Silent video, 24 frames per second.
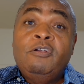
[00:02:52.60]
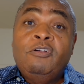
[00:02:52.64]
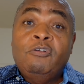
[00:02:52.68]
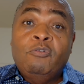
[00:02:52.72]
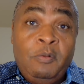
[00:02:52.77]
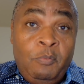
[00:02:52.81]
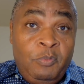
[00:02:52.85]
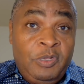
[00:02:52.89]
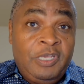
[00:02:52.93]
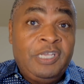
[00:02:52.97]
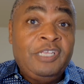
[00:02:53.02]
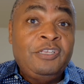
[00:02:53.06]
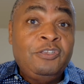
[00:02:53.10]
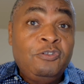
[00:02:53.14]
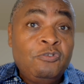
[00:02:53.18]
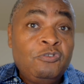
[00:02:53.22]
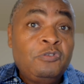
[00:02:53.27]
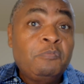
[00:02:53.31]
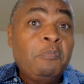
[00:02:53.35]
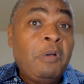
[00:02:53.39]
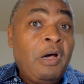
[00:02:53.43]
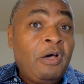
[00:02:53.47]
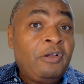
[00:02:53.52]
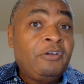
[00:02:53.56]
we can use
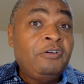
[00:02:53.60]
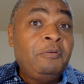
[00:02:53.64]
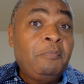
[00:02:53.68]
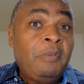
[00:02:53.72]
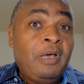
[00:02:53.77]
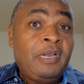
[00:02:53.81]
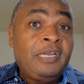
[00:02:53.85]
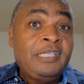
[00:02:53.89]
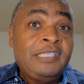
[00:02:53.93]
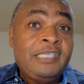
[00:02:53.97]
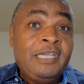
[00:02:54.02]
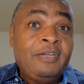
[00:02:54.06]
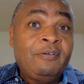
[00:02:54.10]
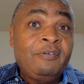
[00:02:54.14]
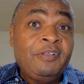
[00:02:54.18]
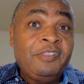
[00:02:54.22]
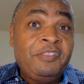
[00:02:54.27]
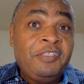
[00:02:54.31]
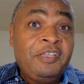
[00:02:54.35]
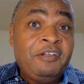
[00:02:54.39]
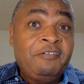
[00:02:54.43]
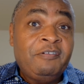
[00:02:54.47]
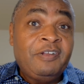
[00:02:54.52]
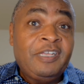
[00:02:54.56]
modern monetary
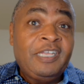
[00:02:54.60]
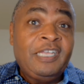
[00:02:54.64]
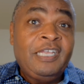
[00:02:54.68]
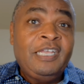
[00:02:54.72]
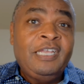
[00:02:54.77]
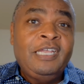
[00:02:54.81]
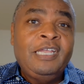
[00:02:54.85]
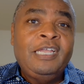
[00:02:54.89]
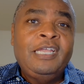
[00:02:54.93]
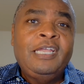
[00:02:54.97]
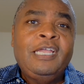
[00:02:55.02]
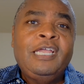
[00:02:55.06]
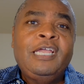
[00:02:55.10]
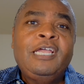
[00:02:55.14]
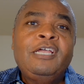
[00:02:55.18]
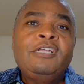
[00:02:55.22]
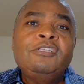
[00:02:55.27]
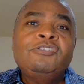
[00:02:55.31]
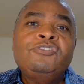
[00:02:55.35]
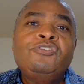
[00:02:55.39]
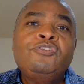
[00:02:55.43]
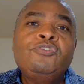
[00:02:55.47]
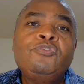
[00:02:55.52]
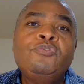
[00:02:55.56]
theory
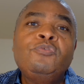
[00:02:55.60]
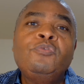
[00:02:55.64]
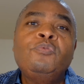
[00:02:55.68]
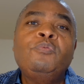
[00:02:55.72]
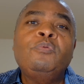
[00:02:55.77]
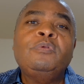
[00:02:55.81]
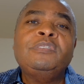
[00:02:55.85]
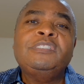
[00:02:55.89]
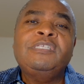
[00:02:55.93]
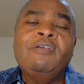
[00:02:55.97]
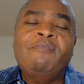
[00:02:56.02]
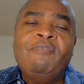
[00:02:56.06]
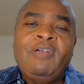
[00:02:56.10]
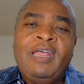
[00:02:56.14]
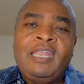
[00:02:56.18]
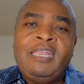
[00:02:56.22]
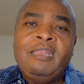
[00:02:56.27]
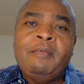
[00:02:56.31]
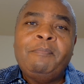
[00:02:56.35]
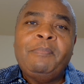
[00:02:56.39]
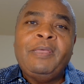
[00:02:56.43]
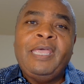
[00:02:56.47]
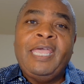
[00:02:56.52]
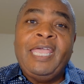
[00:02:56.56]
to
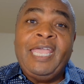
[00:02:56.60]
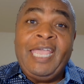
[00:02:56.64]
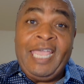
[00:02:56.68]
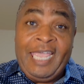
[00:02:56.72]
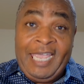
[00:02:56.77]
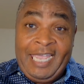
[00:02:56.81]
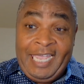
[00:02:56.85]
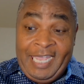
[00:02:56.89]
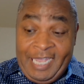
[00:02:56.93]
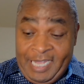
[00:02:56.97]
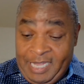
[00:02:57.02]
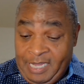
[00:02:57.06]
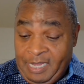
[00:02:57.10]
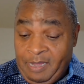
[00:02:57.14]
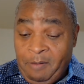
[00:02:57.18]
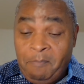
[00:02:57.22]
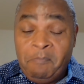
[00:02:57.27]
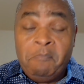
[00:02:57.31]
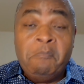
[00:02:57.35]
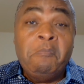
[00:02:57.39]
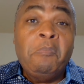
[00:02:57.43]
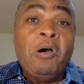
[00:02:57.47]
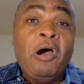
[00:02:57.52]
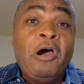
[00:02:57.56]
develop a
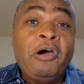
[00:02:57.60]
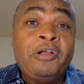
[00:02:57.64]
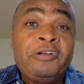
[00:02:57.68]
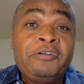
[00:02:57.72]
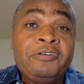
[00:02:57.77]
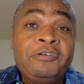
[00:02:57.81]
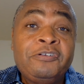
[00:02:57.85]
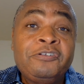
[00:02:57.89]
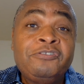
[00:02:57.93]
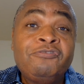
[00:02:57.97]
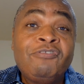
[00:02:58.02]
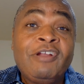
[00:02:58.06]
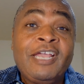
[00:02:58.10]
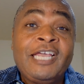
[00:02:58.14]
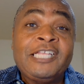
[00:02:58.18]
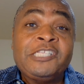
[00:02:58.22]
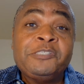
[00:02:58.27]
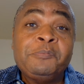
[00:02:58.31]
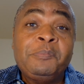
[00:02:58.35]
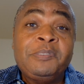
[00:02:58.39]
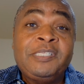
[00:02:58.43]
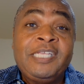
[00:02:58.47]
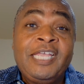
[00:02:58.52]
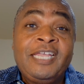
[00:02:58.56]
modern
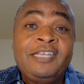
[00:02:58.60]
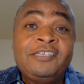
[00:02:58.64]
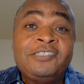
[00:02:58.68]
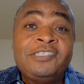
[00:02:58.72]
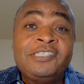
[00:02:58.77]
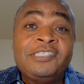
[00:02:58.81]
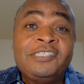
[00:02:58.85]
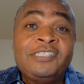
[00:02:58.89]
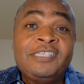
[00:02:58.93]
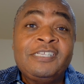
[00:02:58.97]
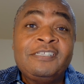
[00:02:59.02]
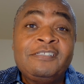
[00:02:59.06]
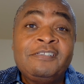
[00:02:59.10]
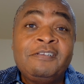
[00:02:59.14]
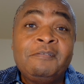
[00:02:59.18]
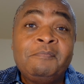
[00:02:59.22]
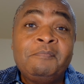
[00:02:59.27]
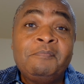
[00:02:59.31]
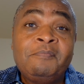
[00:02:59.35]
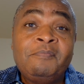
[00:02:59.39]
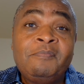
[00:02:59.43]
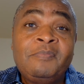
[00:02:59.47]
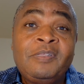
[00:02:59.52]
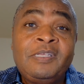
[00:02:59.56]
transportation system.
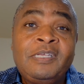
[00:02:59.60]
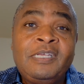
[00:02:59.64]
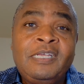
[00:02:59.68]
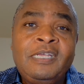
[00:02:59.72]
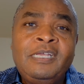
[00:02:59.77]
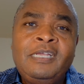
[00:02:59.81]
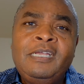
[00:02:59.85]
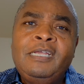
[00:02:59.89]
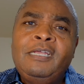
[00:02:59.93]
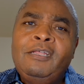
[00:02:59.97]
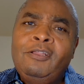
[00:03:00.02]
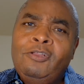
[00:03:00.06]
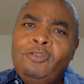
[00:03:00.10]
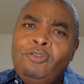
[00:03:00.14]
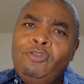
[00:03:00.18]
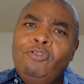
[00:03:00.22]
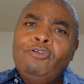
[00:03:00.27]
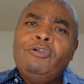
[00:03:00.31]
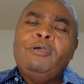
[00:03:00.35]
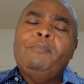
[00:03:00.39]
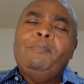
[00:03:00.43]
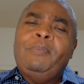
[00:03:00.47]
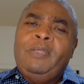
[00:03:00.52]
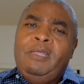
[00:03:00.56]

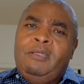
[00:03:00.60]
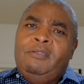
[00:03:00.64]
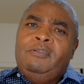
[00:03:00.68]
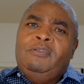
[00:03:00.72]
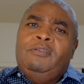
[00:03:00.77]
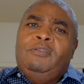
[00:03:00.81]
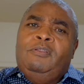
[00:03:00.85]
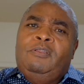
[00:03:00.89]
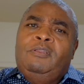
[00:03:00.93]
Look about